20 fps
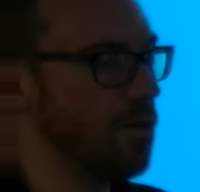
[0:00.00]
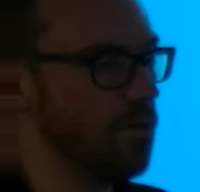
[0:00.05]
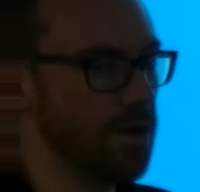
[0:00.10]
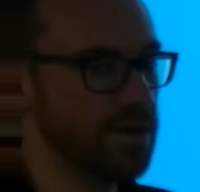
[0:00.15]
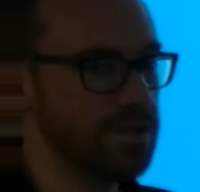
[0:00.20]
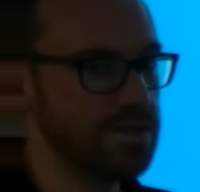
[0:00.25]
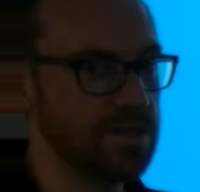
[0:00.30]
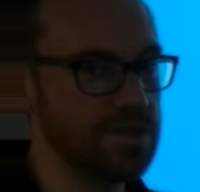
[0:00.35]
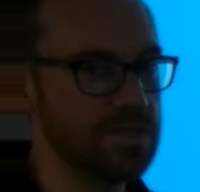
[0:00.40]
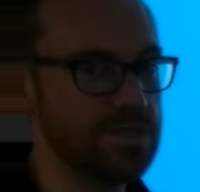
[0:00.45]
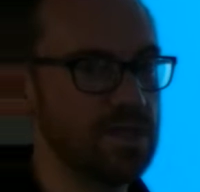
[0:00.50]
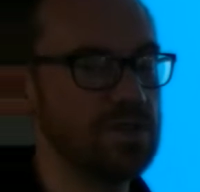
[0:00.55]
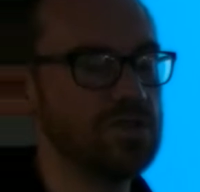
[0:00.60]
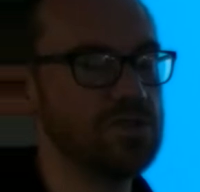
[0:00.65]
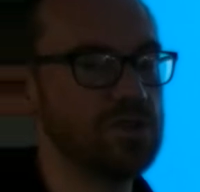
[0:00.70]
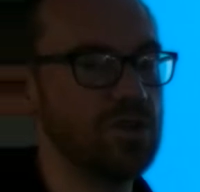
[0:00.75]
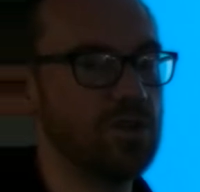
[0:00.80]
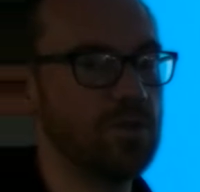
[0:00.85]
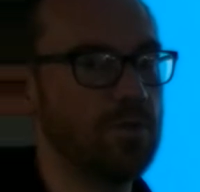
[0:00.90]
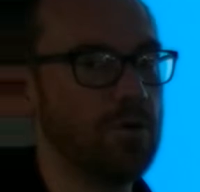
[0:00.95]
where it's a
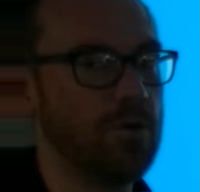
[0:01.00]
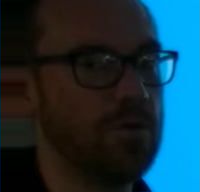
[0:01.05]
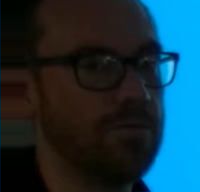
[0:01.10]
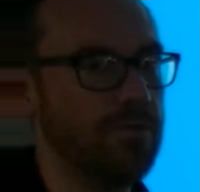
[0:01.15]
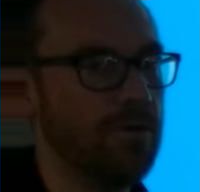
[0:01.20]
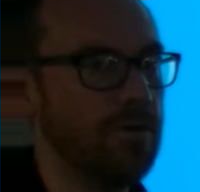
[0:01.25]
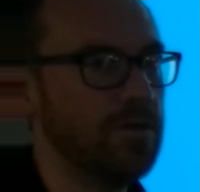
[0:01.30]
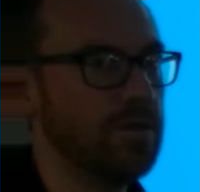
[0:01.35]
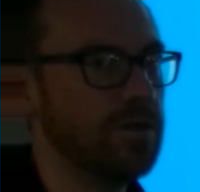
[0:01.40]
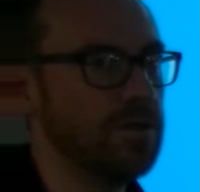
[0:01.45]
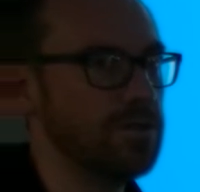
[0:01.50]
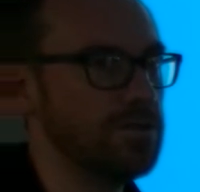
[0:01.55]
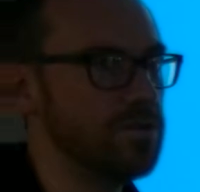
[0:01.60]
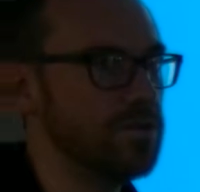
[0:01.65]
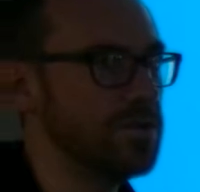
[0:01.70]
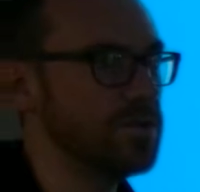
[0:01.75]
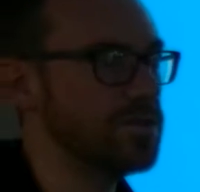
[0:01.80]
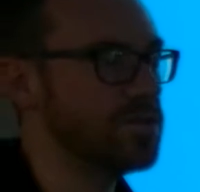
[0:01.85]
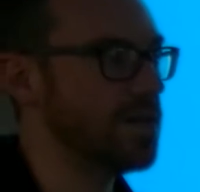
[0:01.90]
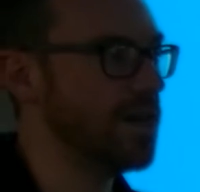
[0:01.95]
digital portfolio, you
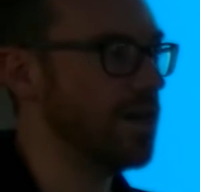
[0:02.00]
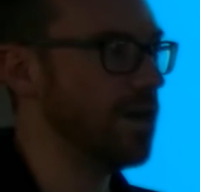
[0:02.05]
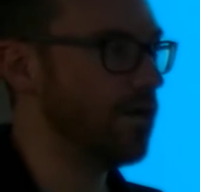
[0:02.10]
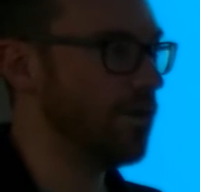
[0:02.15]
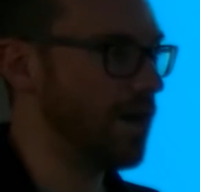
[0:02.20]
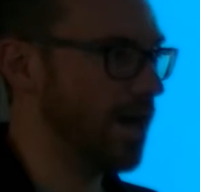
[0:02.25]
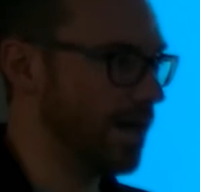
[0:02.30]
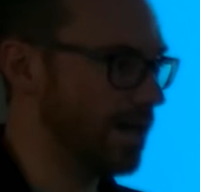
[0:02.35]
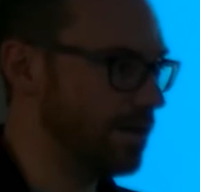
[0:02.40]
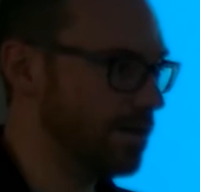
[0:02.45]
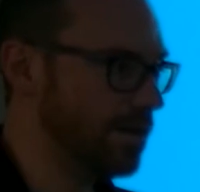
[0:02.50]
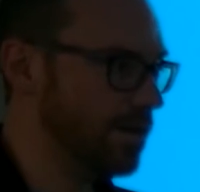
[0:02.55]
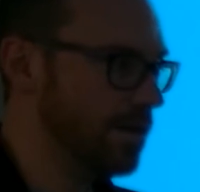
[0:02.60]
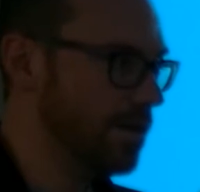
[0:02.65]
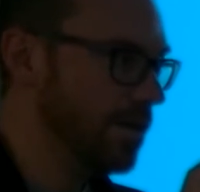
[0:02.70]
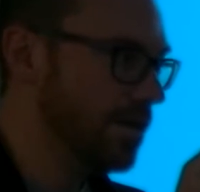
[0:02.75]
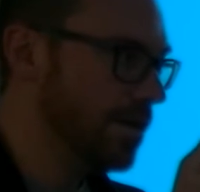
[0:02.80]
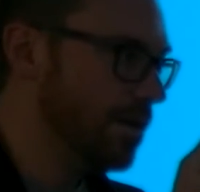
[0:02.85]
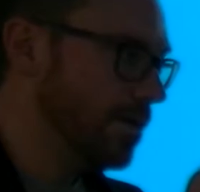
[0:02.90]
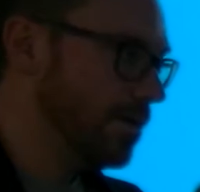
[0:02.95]
can say, all right,
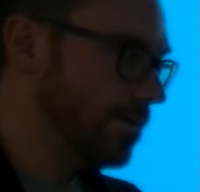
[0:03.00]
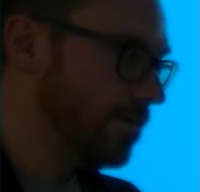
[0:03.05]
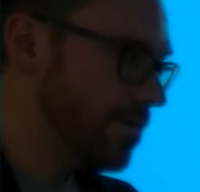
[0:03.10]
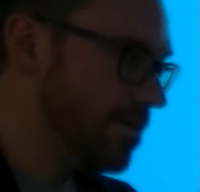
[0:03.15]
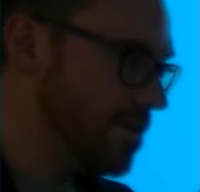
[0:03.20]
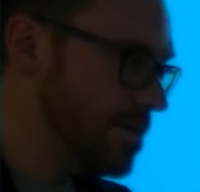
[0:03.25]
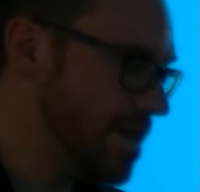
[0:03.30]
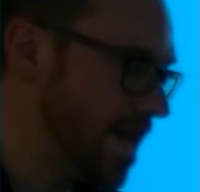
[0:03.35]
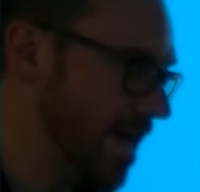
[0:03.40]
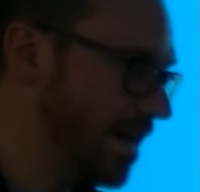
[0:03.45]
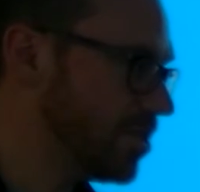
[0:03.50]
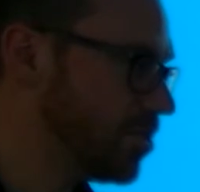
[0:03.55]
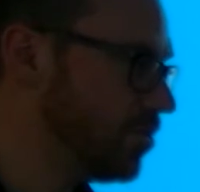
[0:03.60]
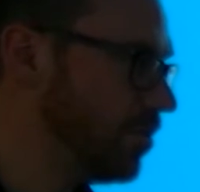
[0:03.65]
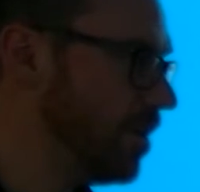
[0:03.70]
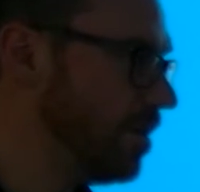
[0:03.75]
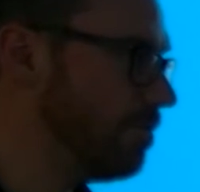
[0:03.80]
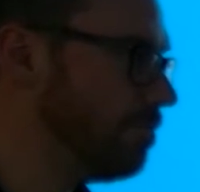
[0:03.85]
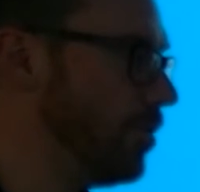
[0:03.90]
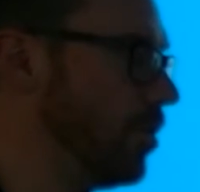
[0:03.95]
next
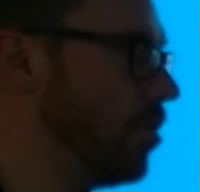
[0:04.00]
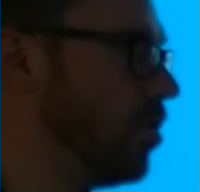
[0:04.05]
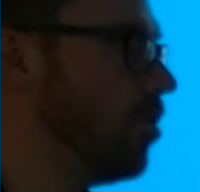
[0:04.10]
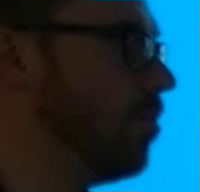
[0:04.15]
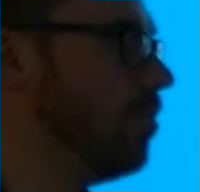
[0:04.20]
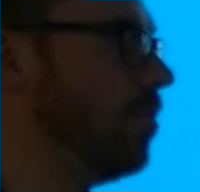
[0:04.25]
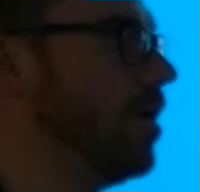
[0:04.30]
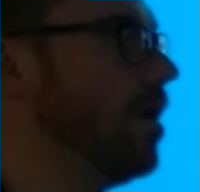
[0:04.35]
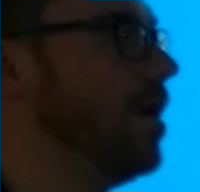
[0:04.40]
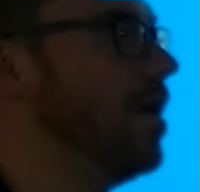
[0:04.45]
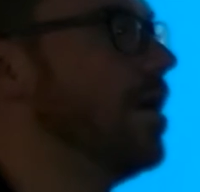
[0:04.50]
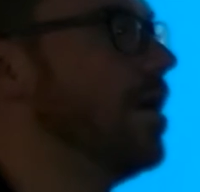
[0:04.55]
week, boom,